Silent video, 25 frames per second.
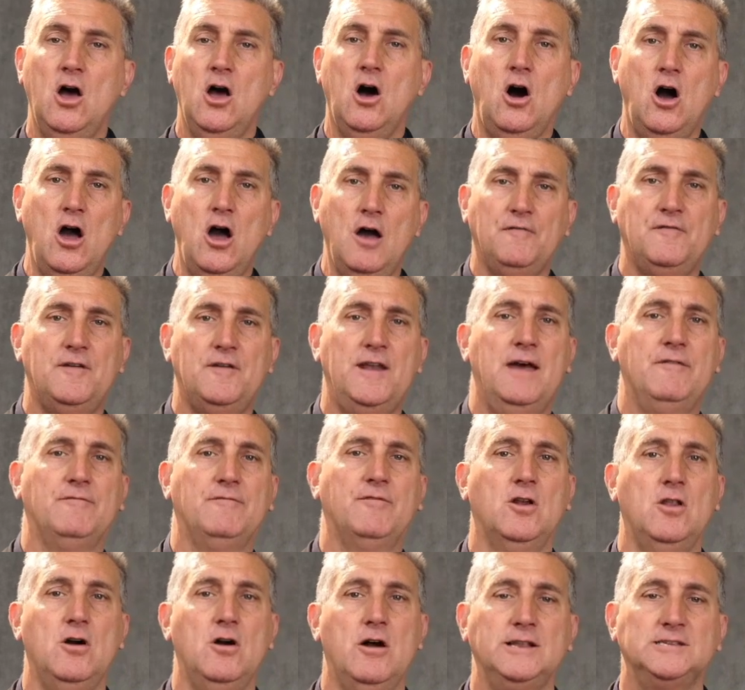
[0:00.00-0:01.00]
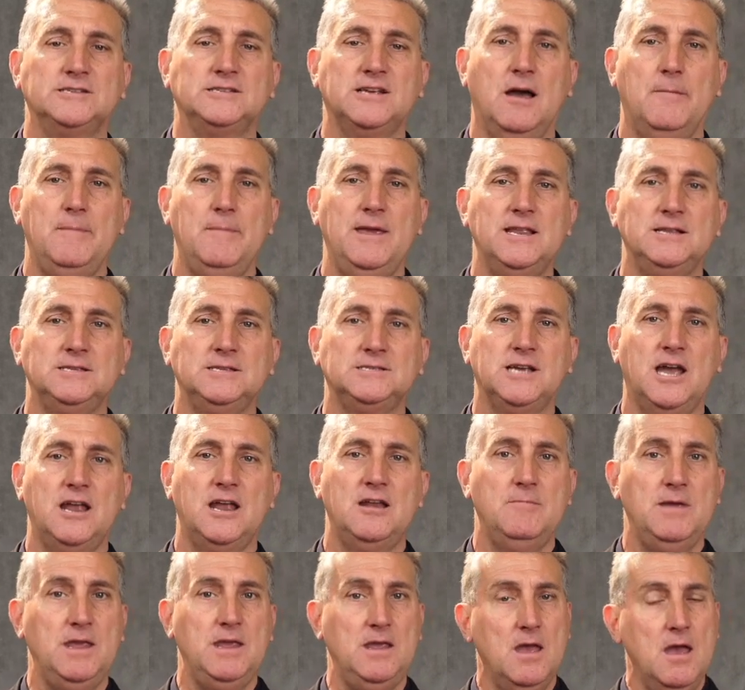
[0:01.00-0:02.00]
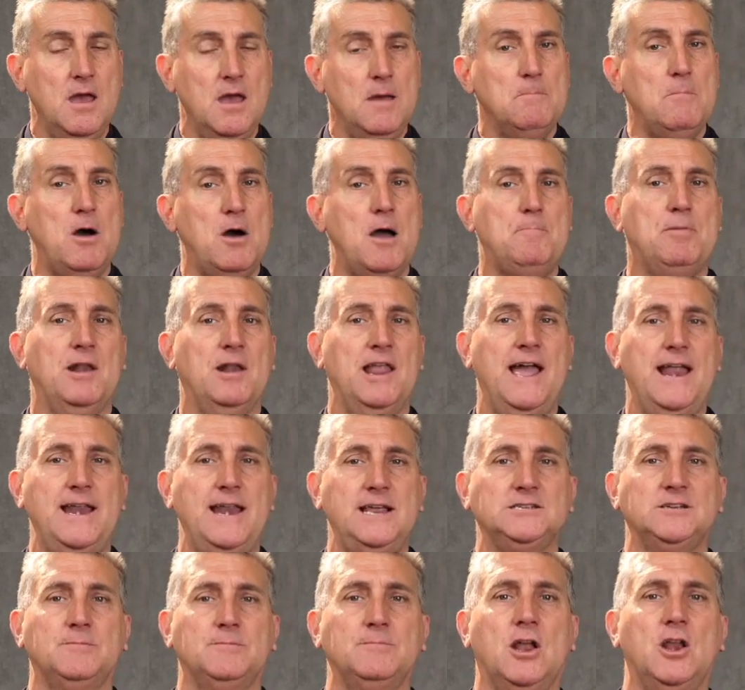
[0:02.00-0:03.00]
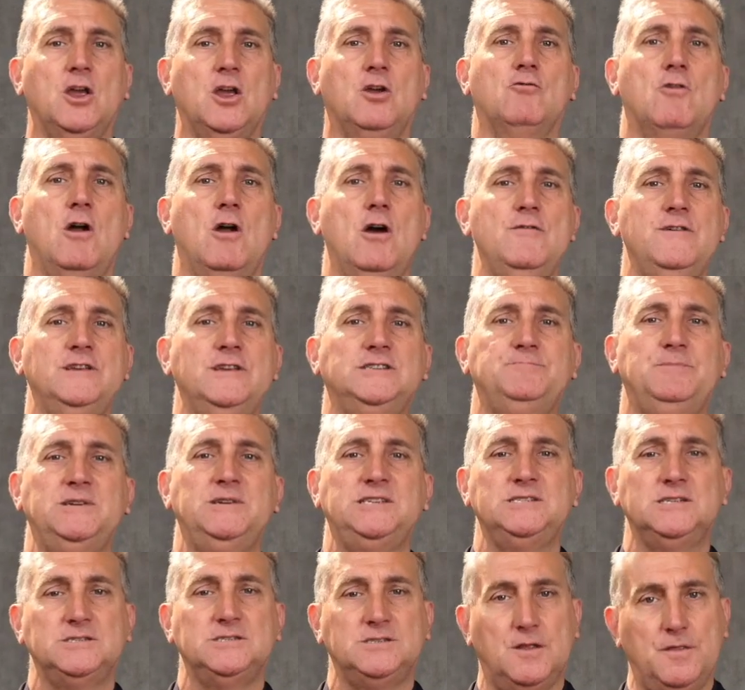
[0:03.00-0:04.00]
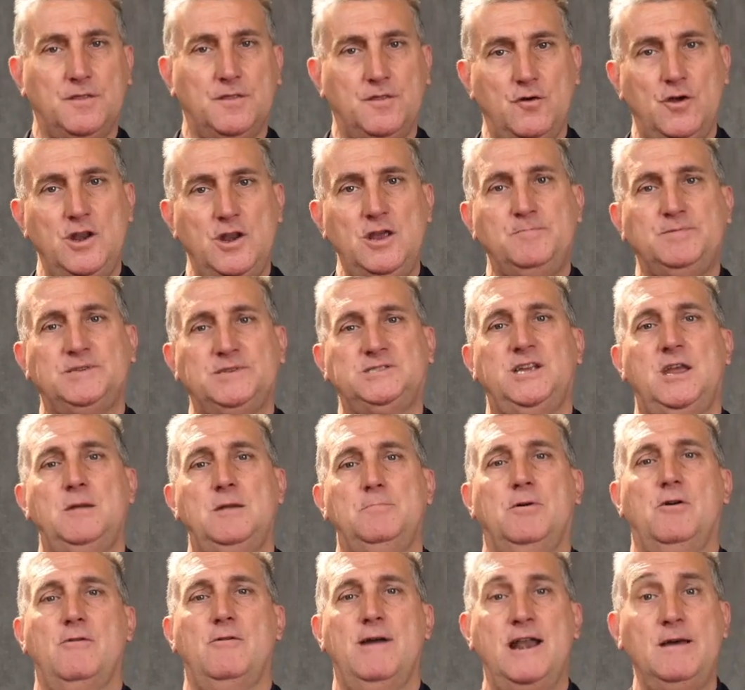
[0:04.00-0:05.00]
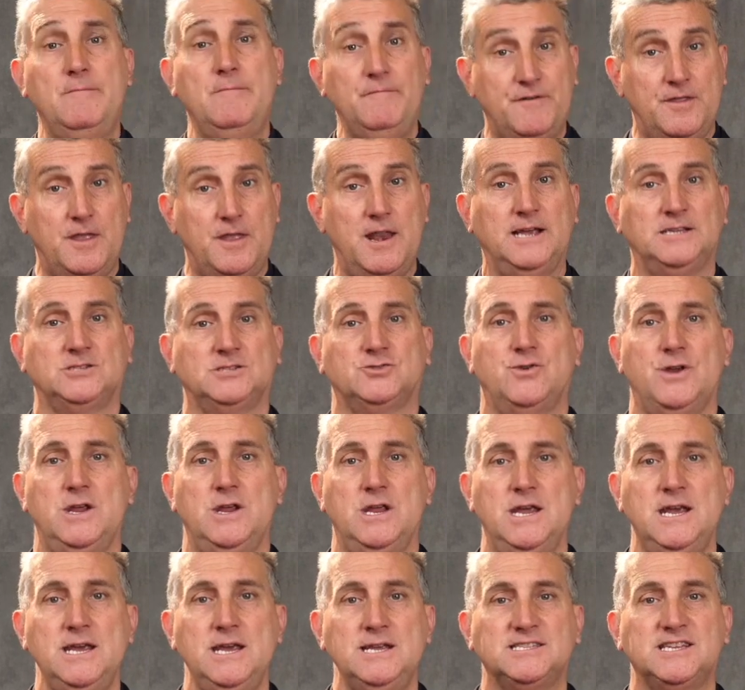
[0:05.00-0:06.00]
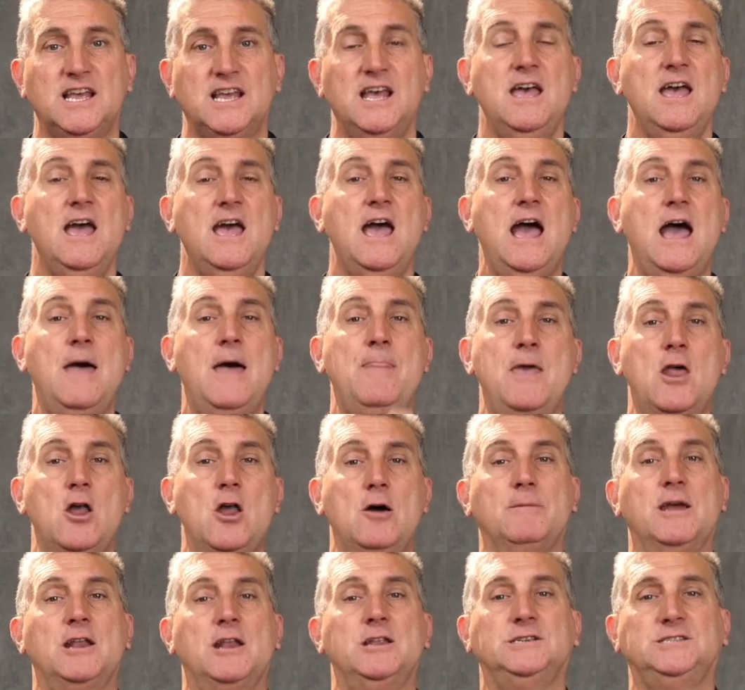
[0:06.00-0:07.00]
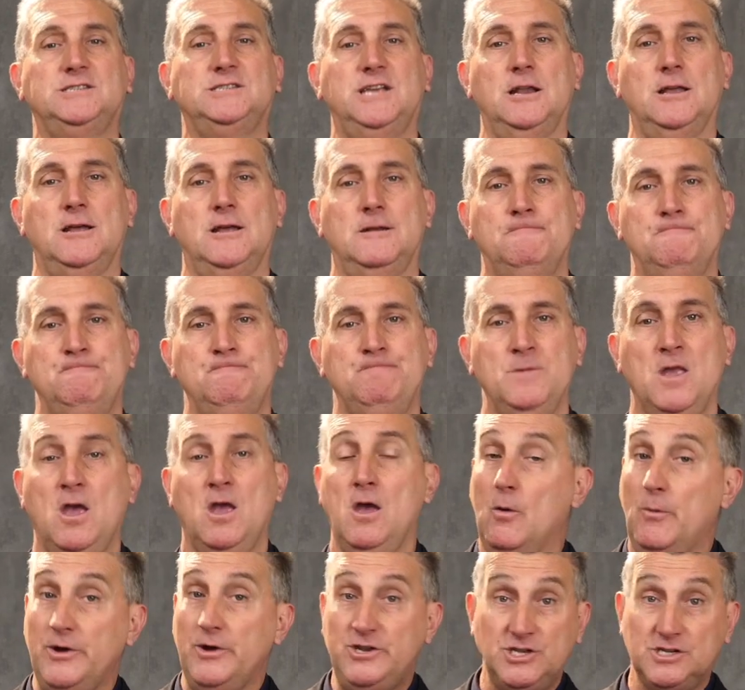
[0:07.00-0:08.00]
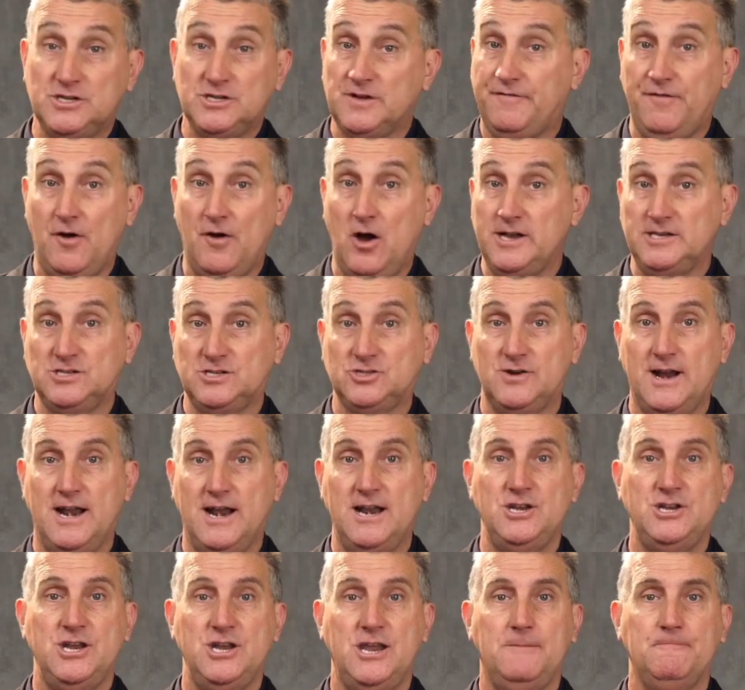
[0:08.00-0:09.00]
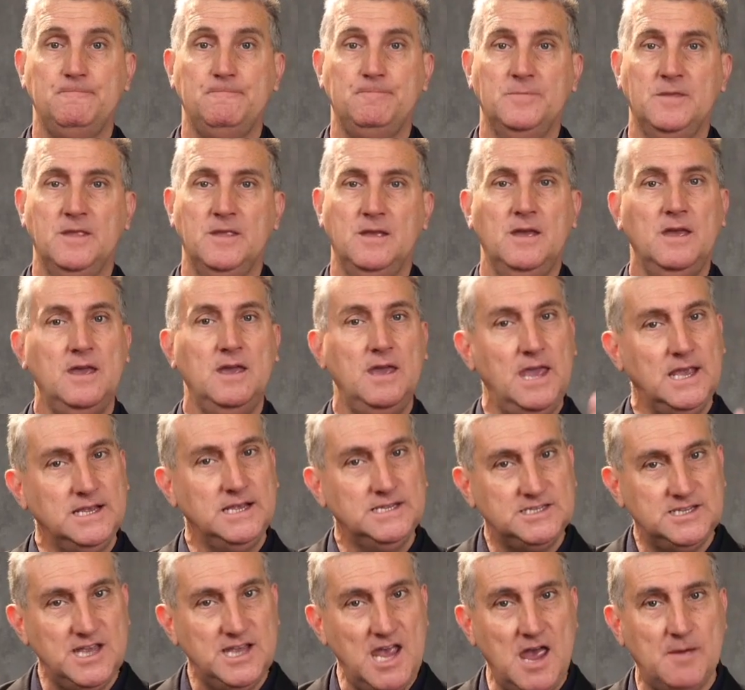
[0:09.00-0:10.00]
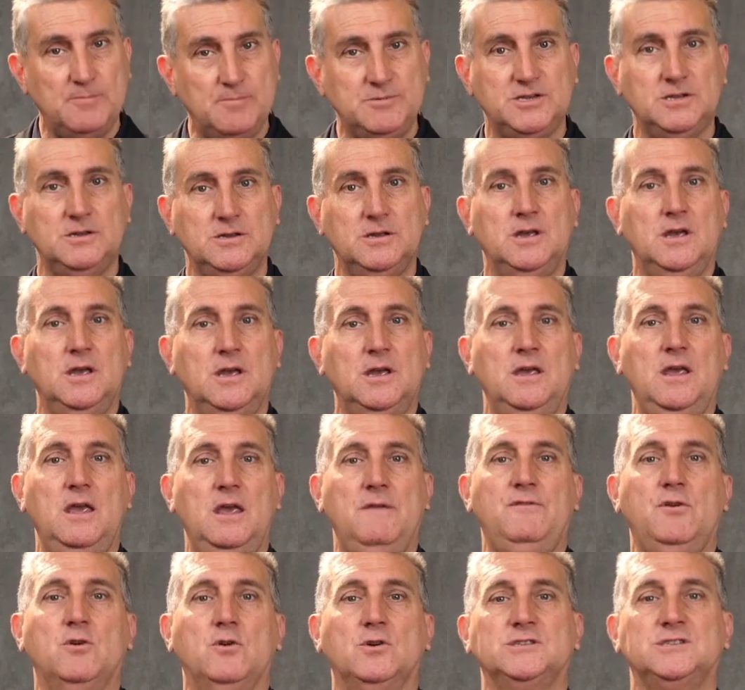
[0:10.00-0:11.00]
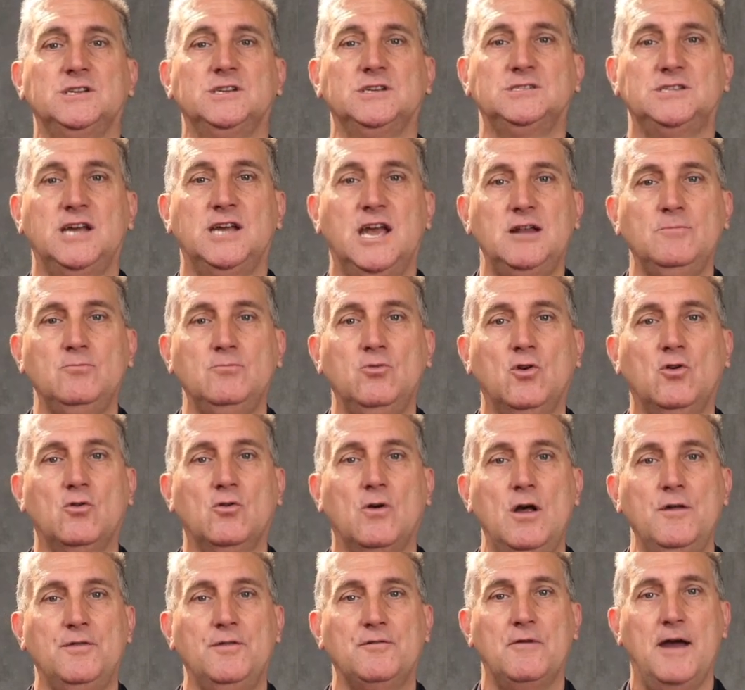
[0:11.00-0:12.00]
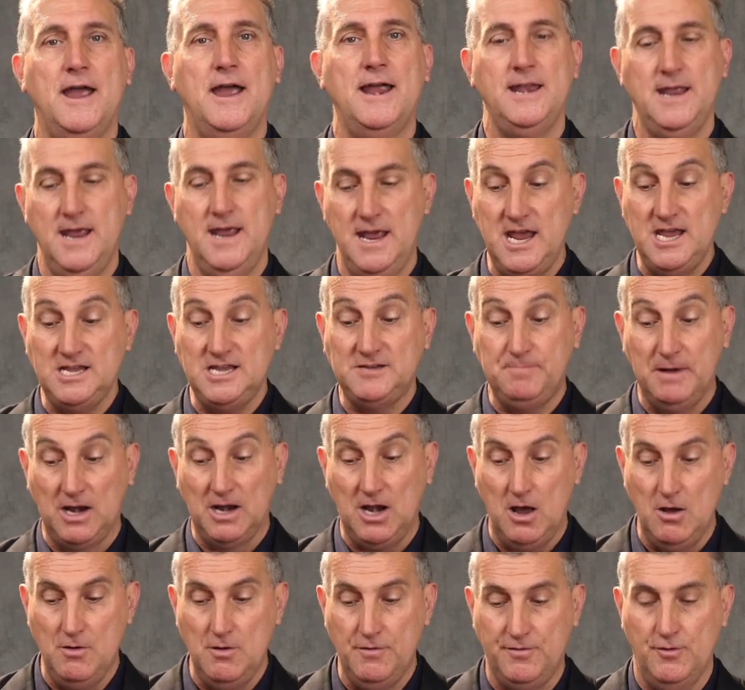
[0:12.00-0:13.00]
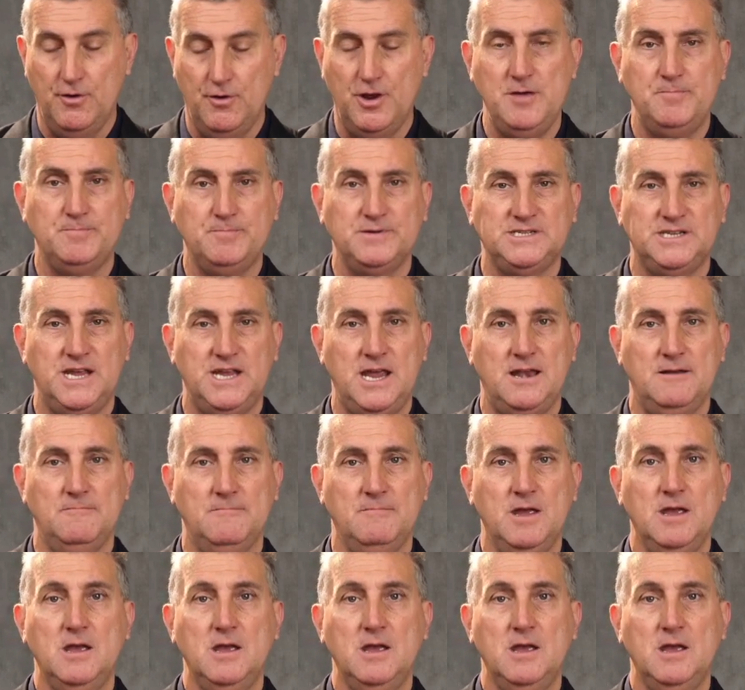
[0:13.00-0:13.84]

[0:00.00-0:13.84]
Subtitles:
I often have clients come in and say to me, my plan is I'm going to grow this business at 30% per annum for the next 3 years, and then I'm going to sell it, which is a fine strategy, except if your sustainable growth rate is below 30%.